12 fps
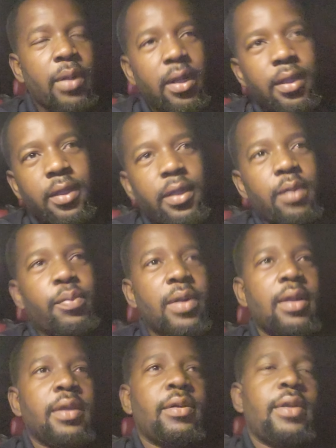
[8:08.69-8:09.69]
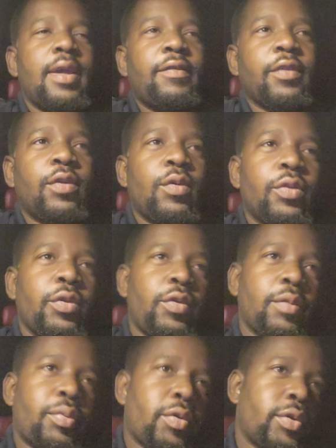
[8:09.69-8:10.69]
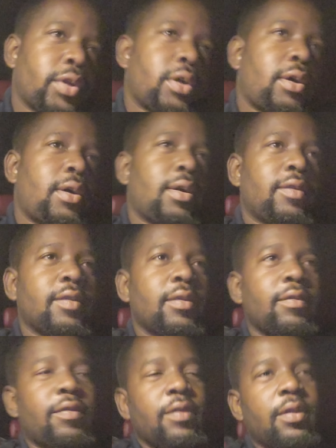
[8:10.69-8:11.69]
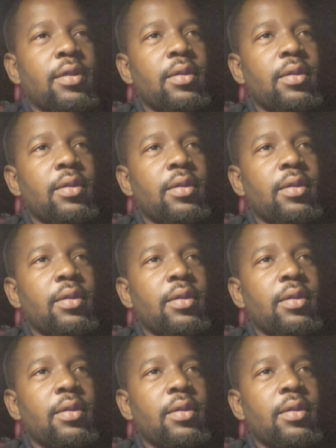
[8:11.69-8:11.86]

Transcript: probably he probably gonna have to go through the protocols of